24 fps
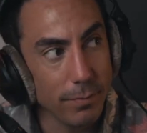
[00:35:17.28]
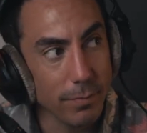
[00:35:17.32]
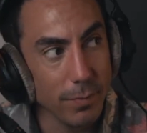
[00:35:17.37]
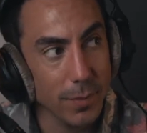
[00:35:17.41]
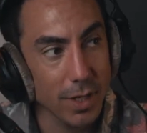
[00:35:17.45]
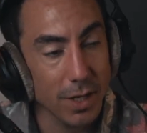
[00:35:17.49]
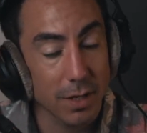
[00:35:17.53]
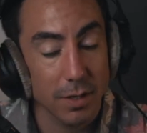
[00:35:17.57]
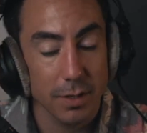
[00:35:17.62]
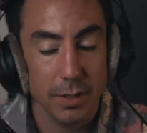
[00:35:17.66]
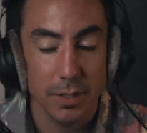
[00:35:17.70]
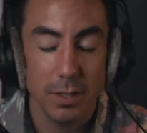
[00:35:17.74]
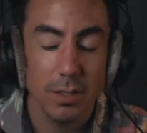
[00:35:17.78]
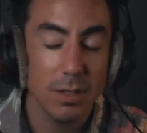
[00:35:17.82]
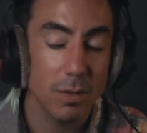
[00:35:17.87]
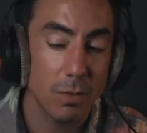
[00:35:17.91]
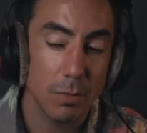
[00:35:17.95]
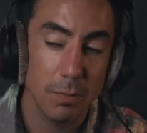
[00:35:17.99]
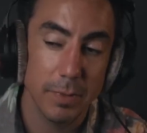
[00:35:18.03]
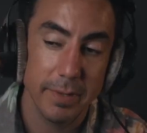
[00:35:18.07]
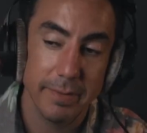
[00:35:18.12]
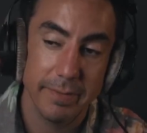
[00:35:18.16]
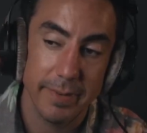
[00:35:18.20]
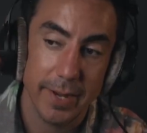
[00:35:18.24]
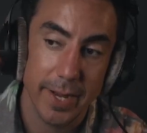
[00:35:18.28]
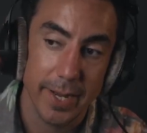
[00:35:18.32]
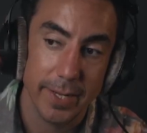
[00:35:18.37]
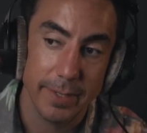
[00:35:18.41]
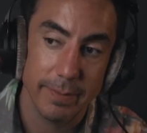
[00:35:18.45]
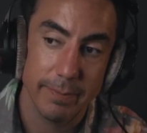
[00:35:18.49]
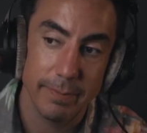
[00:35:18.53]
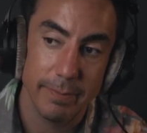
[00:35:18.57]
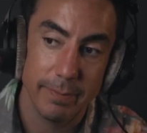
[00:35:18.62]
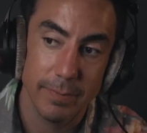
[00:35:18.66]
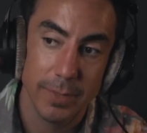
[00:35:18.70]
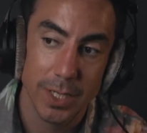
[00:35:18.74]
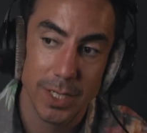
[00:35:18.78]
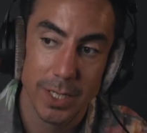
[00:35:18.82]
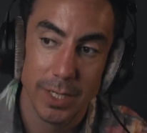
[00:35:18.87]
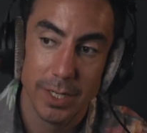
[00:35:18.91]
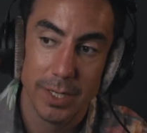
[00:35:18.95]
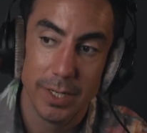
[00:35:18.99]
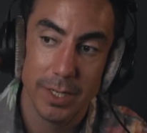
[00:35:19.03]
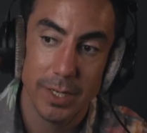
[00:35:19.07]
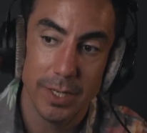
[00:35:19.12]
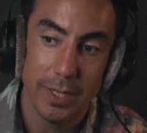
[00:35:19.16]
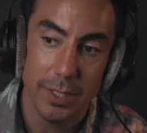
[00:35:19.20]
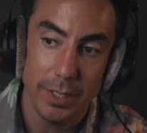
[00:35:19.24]
And you're going to be fine.
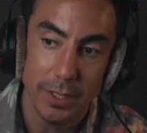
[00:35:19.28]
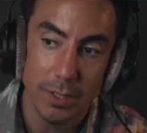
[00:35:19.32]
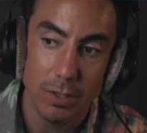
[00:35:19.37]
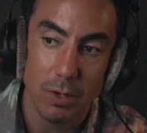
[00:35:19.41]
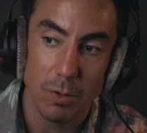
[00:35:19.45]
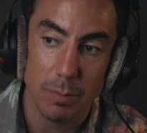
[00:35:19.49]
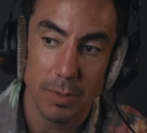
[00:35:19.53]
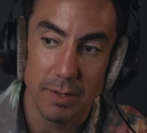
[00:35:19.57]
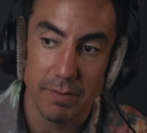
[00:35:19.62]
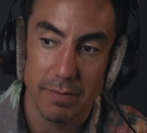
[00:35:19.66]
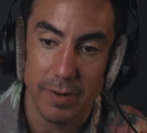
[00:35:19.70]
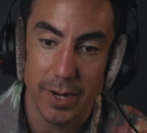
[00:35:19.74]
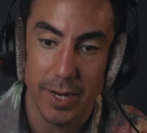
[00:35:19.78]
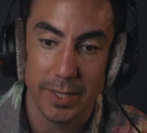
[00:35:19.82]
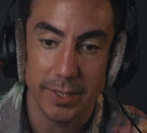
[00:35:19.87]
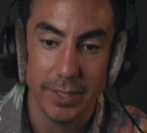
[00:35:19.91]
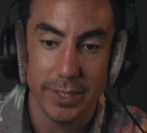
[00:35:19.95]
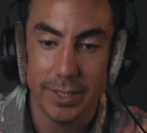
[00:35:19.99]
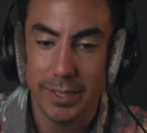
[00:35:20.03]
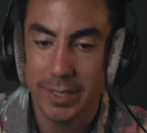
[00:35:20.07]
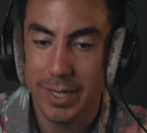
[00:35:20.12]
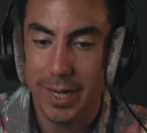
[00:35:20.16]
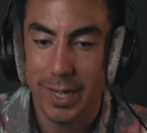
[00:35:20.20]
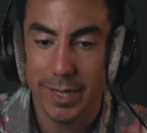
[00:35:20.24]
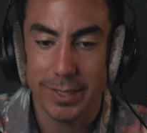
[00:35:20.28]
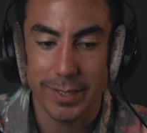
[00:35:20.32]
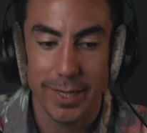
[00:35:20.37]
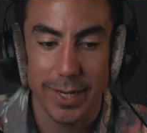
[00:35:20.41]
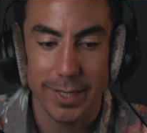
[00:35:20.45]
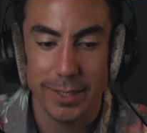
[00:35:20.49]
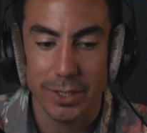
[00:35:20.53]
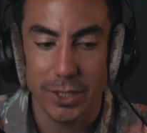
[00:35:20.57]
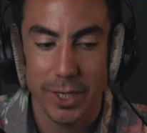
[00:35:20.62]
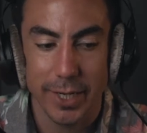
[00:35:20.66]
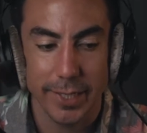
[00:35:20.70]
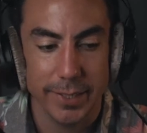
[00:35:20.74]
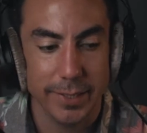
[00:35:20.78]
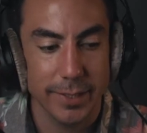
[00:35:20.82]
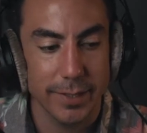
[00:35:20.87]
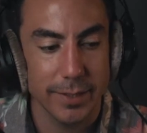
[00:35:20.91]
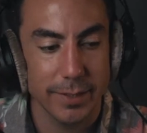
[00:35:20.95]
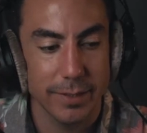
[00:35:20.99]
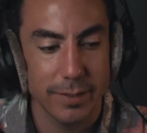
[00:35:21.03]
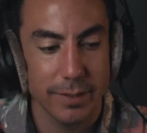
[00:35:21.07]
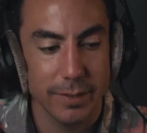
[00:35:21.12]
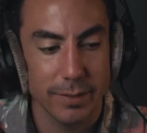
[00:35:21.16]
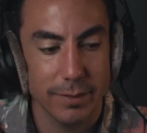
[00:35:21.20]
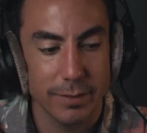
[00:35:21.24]
You're going to be fine. You just got to take
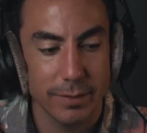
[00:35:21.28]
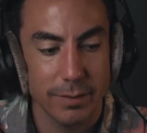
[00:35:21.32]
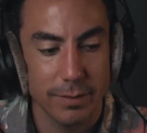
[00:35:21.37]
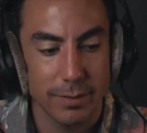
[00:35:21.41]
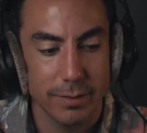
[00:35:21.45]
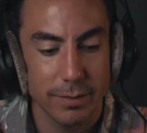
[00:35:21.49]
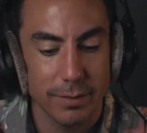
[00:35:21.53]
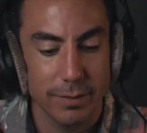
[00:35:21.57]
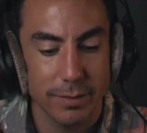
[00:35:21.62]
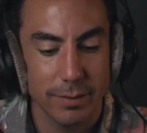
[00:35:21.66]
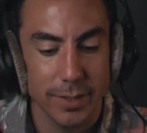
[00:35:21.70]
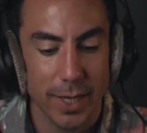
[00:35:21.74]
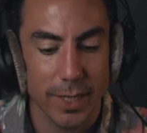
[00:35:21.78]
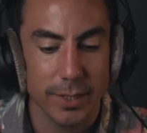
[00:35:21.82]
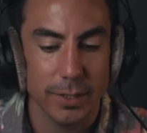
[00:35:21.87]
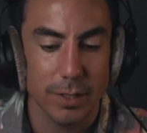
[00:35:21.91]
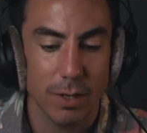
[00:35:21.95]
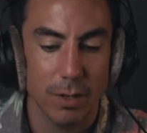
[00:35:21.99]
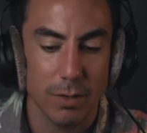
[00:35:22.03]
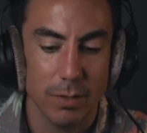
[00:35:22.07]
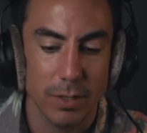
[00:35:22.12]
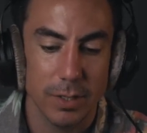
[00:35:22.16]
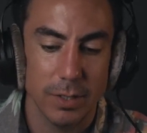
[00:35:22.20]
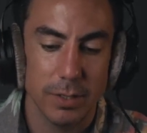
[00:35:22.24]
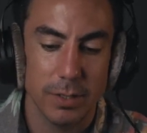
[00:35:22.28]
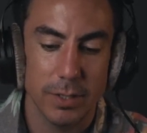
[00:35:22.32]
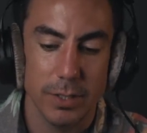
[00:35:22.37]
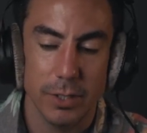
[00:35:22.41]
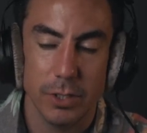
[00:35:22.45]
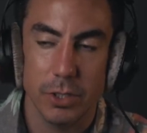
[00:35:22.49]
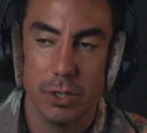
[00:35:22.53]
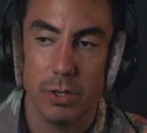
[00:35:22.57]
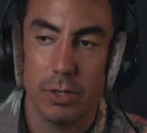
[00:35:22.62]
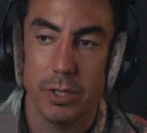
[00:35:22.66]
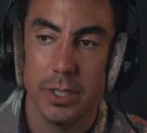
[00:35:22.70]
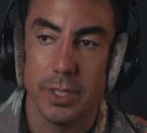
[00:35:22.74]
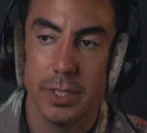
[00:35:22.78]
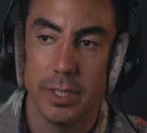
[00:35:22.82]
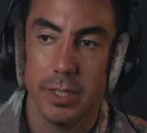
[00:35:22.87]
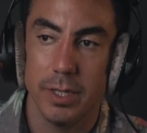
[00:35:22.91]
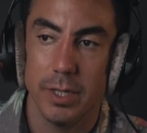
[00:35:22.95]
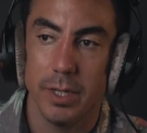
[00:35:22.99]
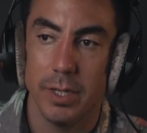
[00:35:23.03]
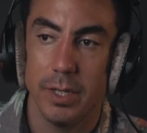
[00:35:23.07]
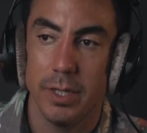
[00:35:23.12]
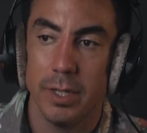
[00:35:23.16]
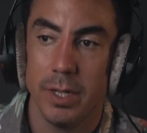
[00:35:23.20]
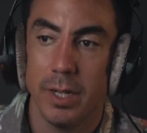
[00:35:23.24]
chances. That's all it is. This turned into
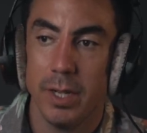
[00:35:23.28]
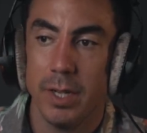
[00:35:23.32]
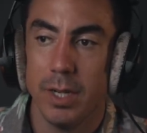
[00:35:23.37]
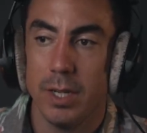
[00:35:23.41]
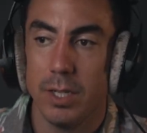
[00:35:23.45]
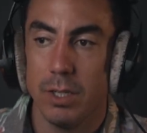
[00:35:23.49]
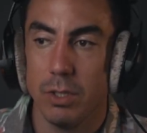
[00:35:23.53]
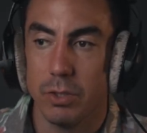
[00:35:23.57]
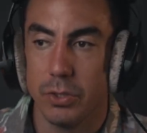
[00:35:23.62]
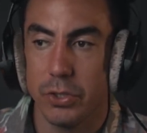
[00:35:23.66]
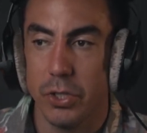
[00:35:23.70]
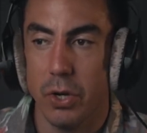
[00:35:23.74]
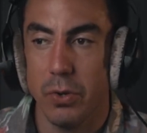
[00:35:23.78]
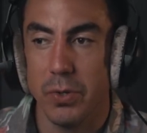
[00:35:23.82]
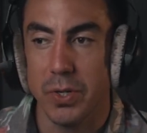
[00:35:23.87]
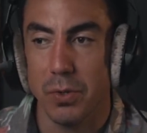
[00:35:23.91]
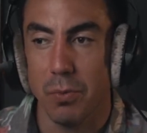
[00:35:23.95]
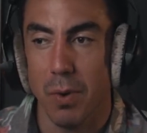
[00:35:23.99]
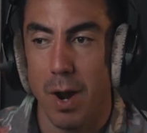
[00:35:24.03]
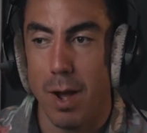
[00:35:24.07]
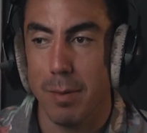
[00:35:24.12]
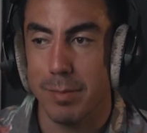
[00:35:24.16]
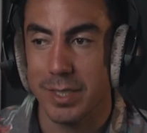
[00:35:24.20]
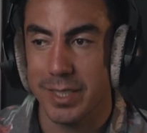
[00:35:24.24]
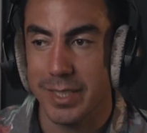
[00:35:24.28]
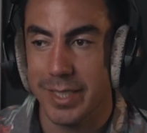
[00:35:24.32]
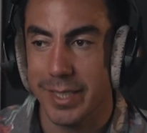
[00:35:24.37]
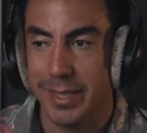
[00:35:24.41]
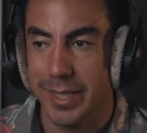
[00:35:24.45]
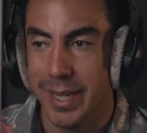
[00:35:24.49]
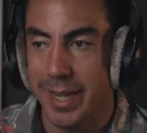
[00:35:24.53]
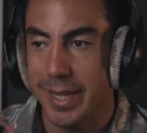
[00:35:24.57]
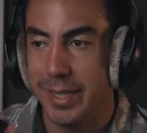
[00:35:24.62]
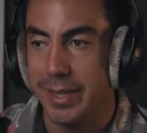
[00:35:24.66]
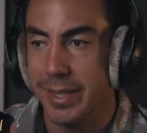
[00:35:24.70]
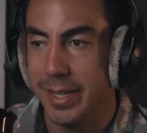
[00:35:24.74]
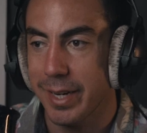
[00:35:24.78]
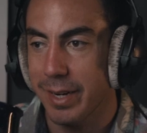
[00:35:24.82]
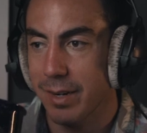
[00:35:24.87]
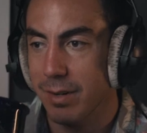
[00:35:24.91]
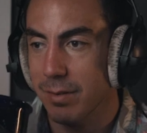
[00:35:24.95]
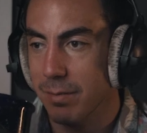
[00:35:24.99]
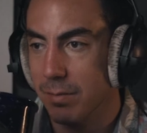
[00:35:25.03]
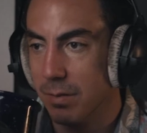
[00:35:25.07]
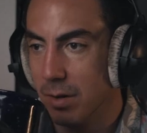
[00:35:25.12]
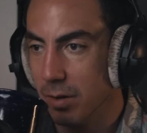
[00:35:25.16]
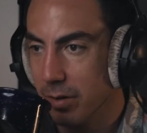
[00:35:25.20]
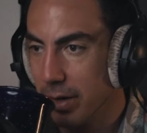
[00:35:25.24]
a little Tony Robbins at the end there,
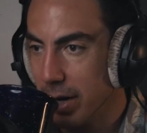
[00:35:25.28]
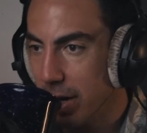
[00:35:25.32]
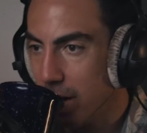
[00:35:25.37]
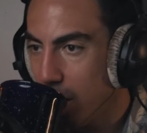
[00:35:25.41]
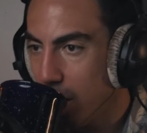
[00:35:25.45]
okay?